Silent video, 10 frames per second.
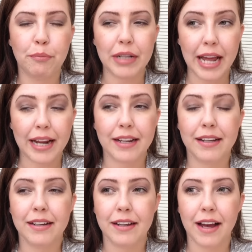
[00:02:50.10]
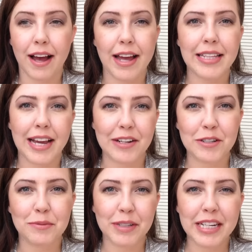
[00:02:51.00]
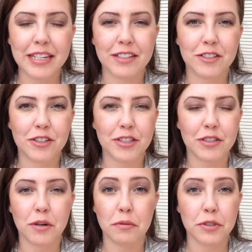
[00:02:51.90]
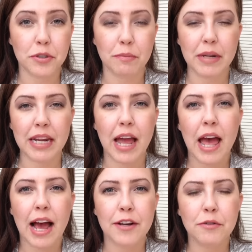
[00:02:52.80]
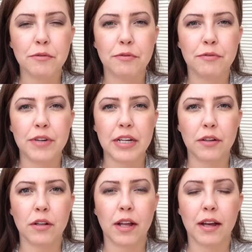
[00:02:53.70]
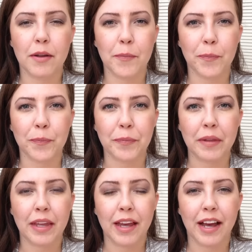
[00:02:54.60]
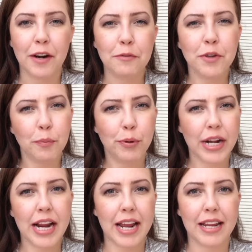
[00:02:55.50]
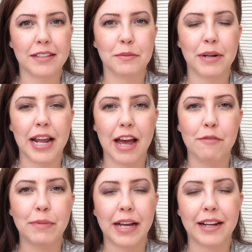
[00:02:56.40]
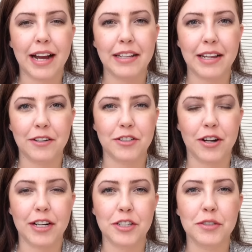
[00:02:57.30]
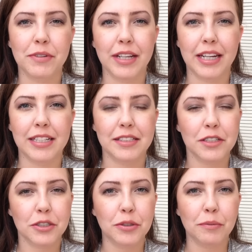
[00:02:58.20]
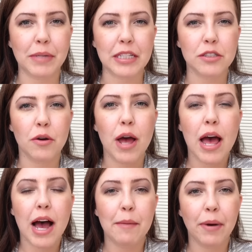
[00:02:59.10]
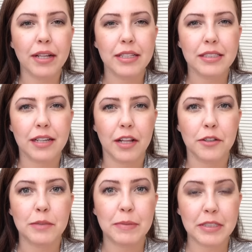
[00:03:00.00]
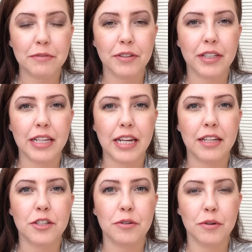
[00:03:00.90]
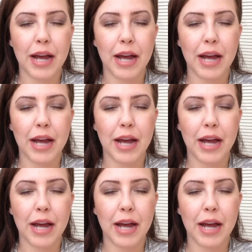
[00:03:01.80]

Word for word: black eyeliners really just don't suit me. I don't feel pretty, I guess, when I have black eyeliners on. I just feel like it doesn't suit me. So I bought this color specifically to